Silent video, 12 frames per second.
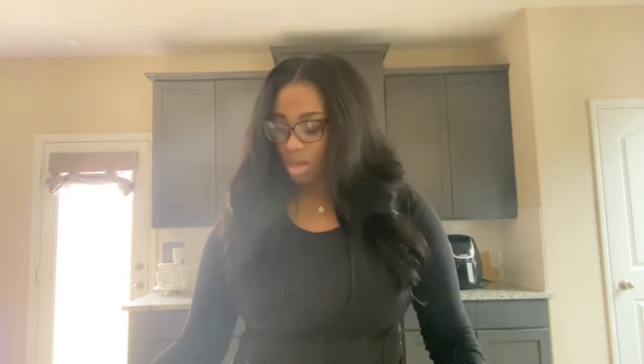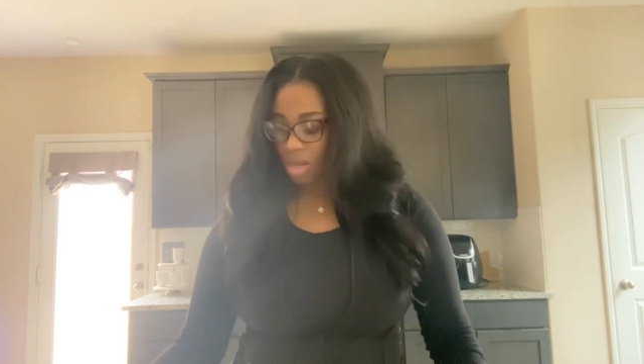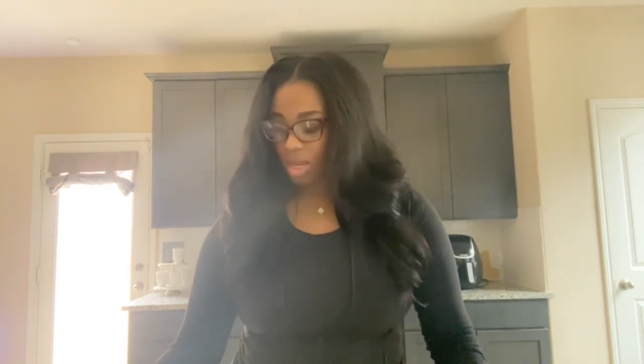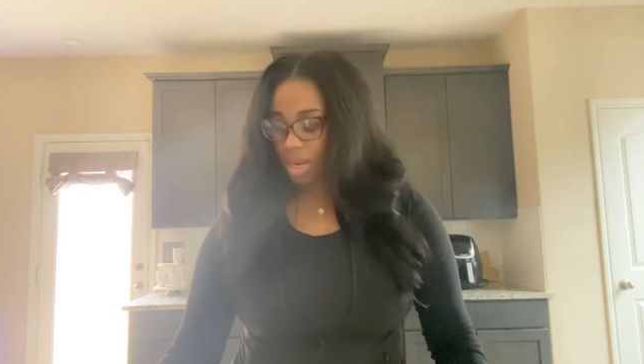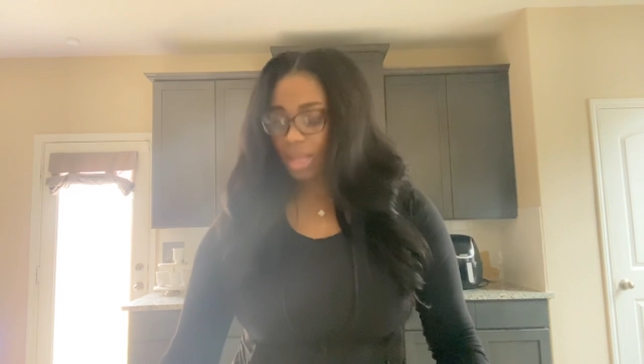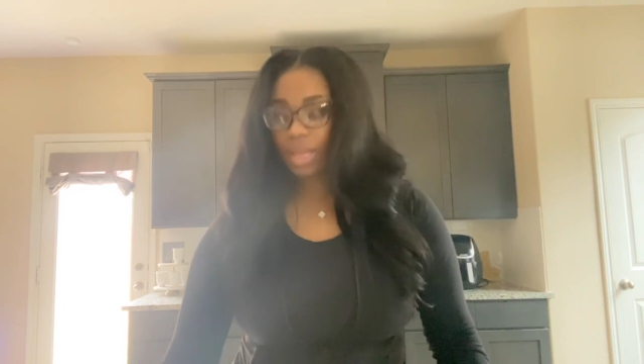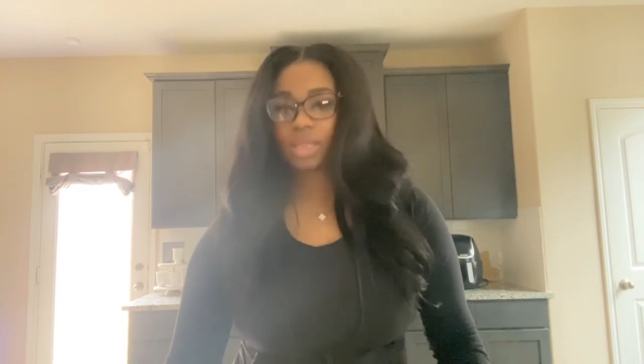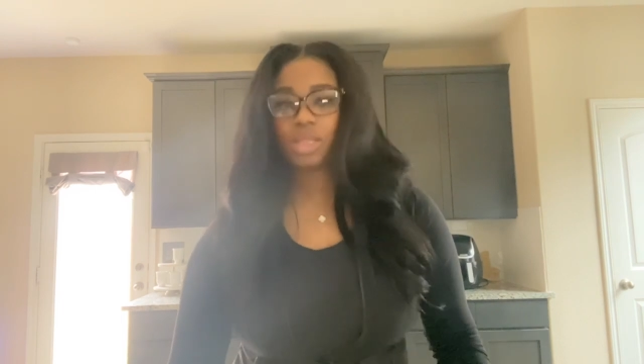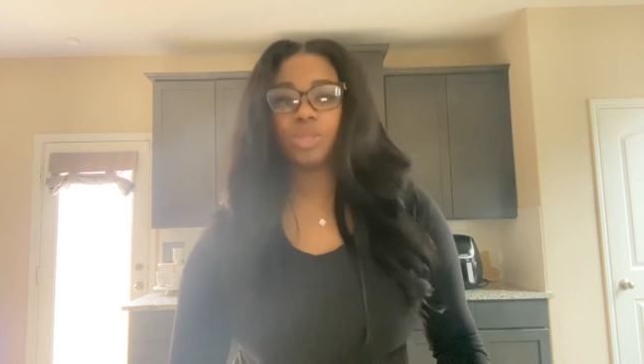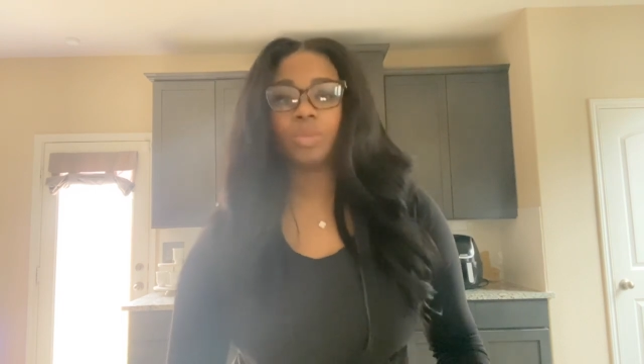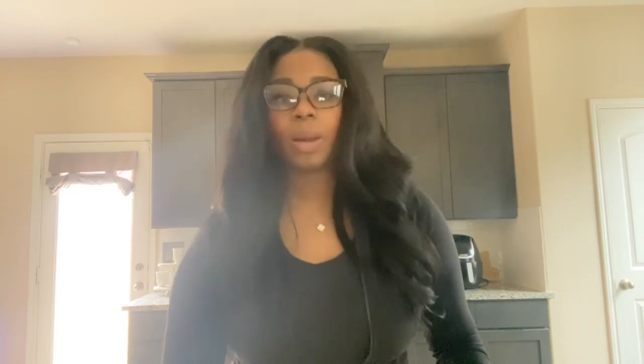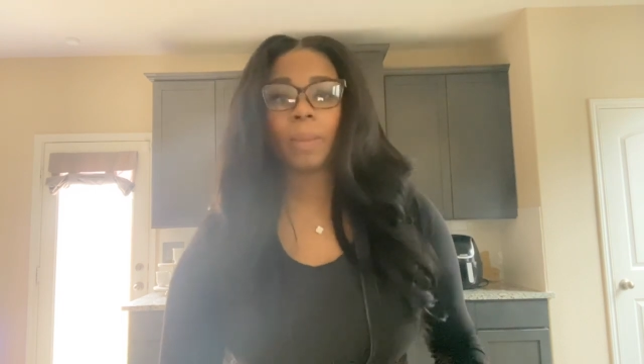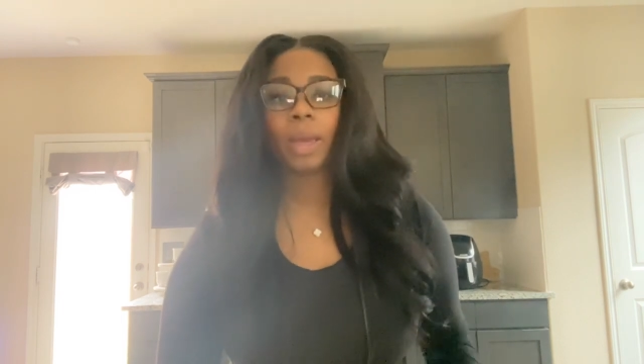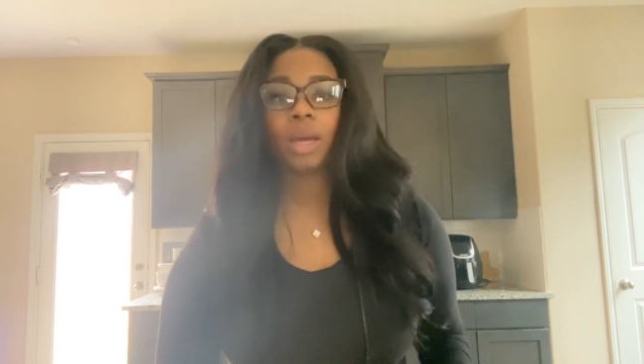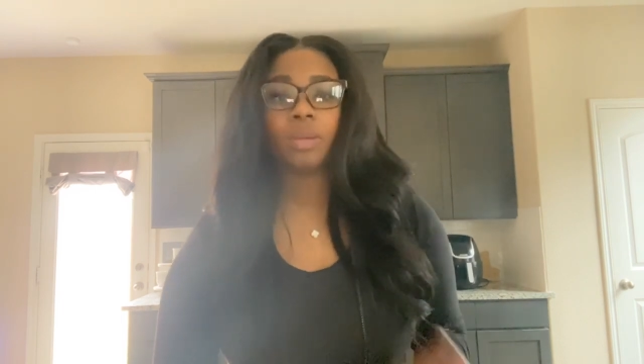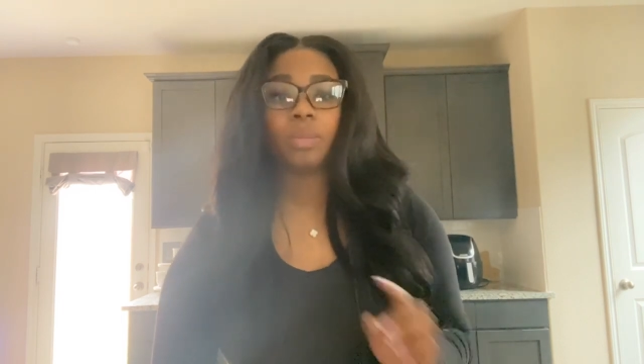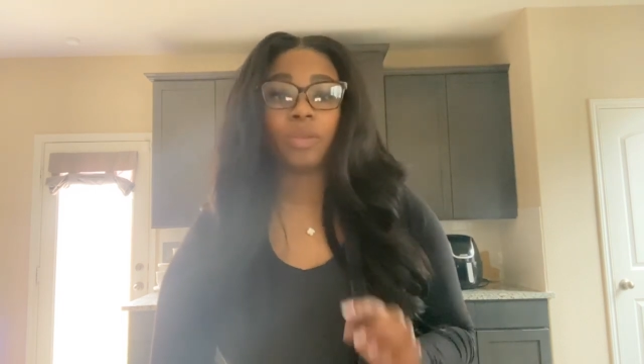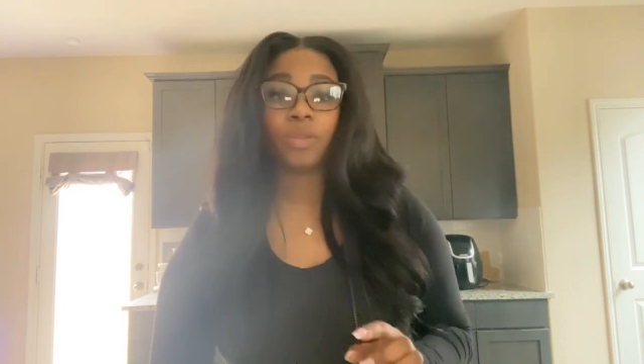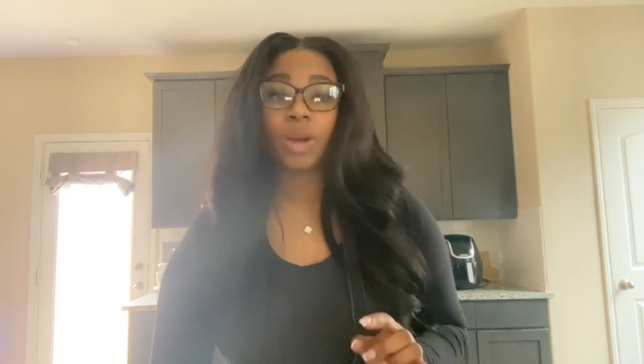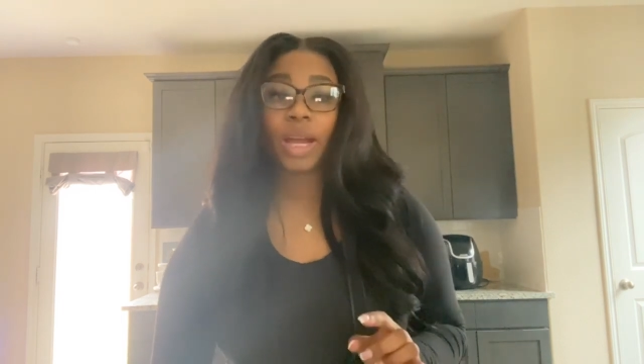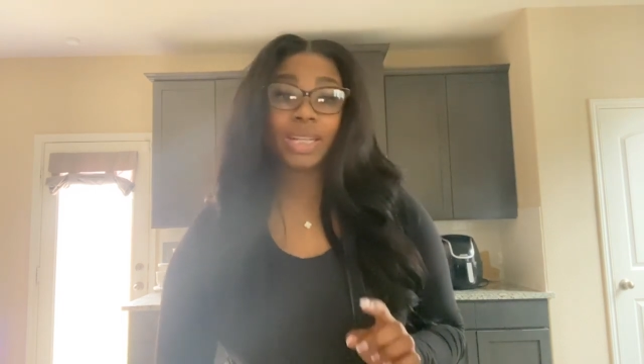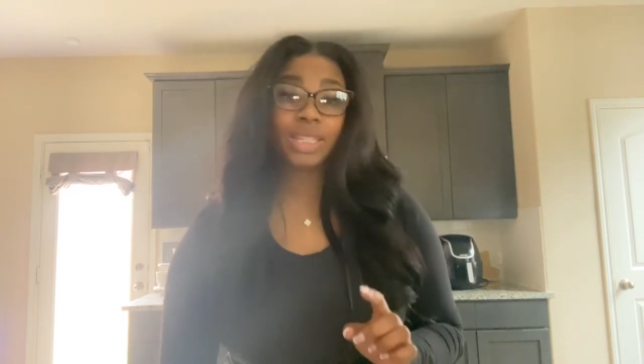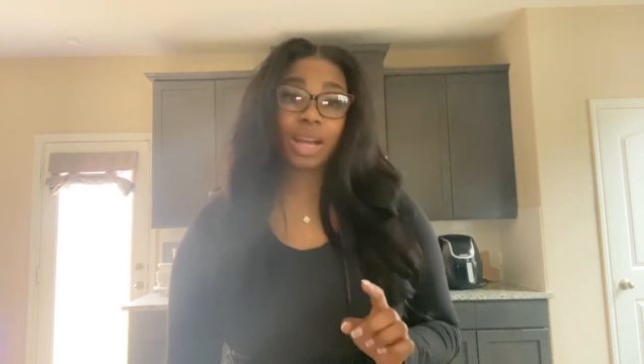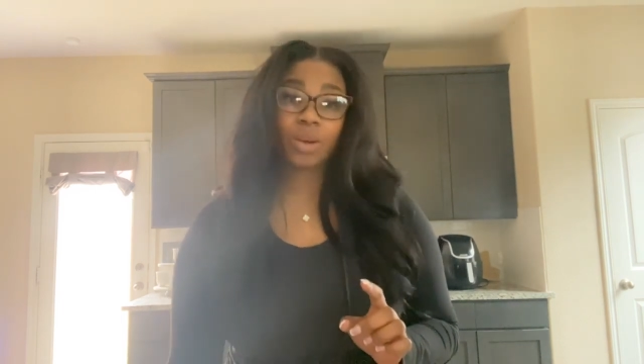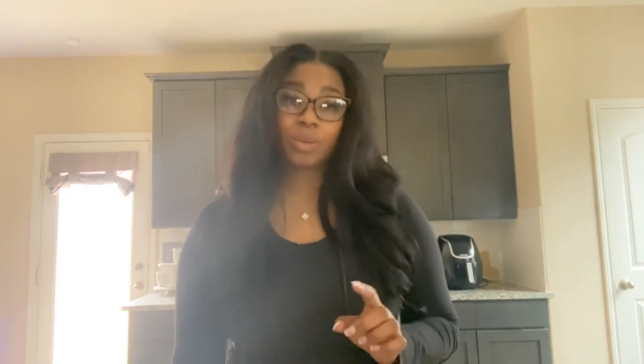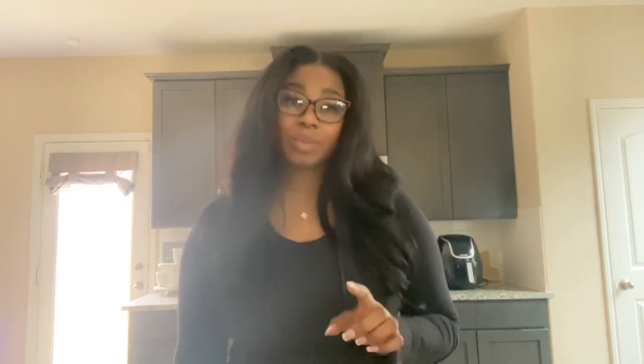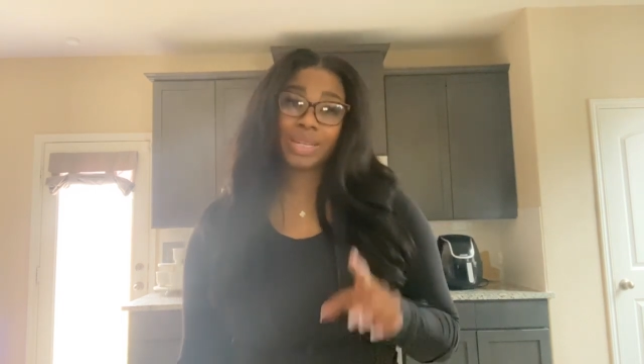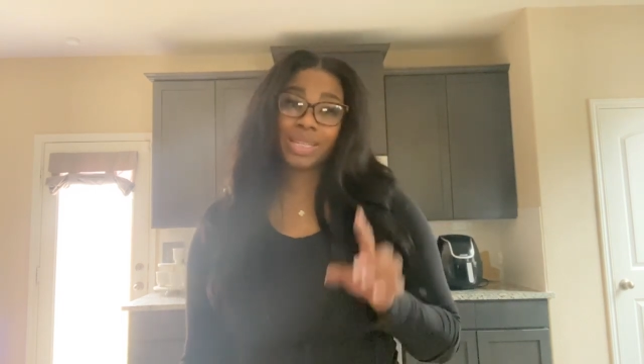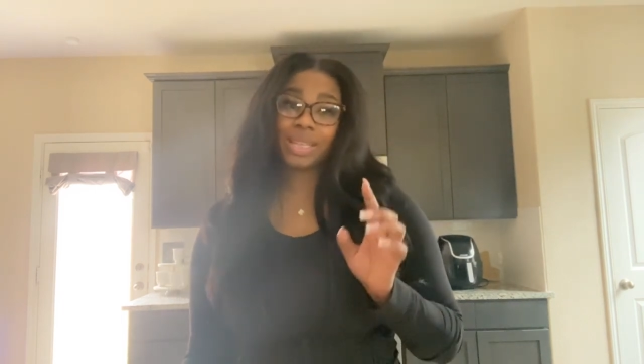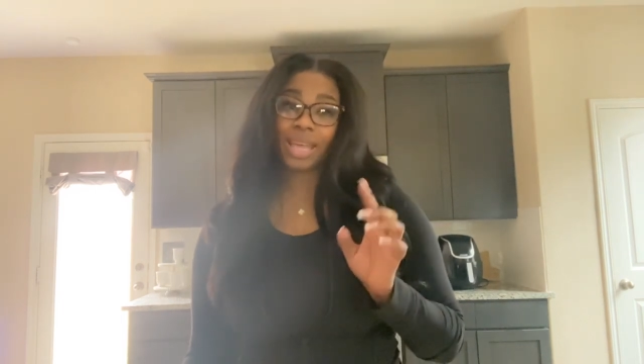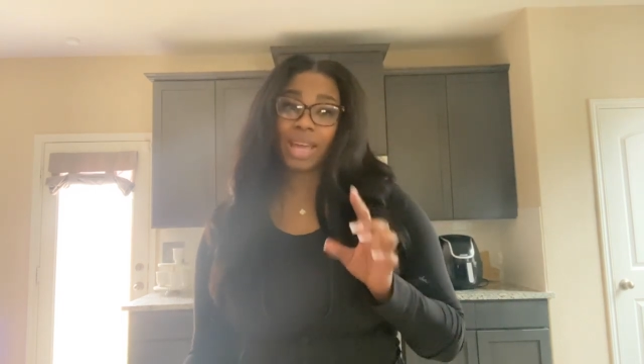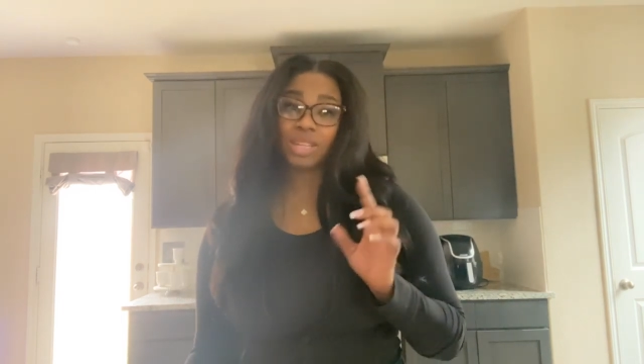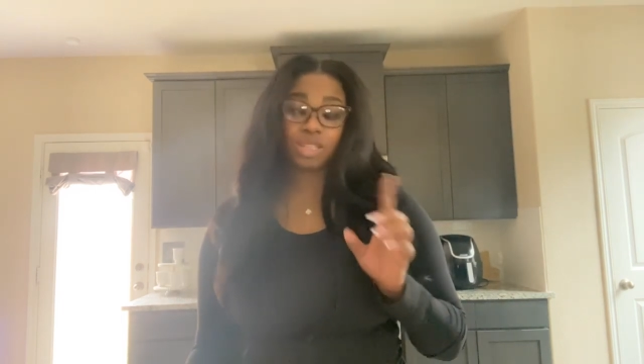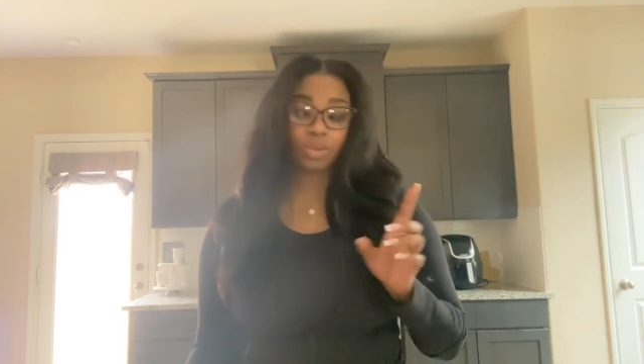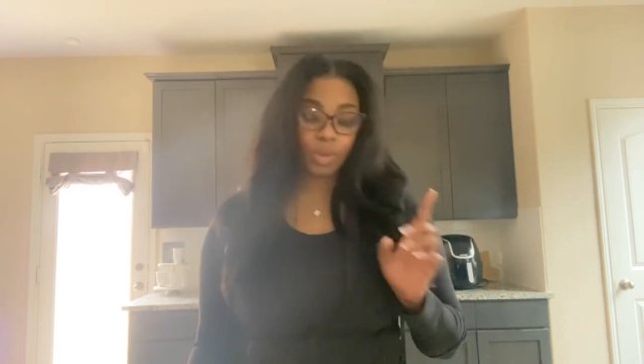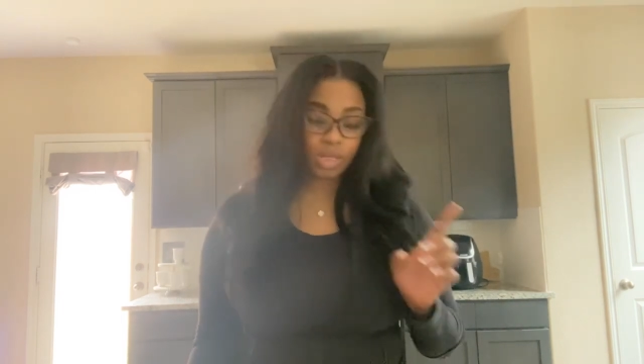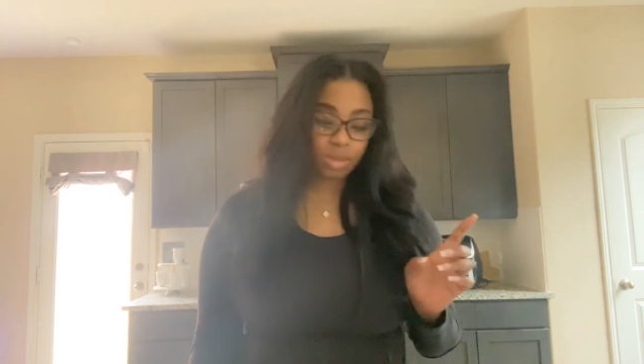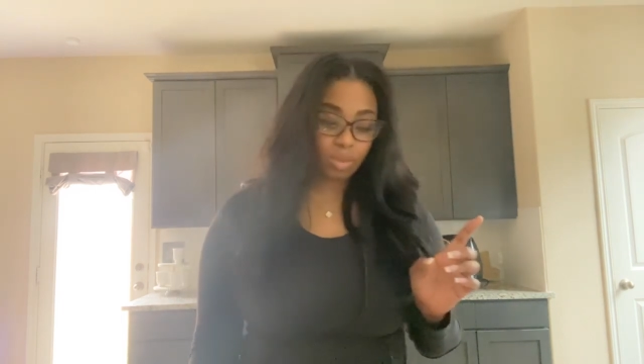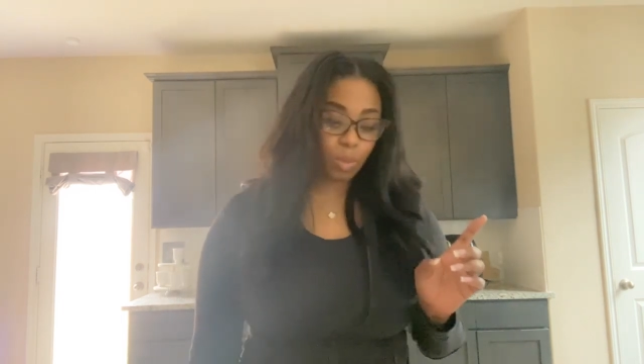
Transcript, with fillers: And I like to do my makeup before I shower because it actually works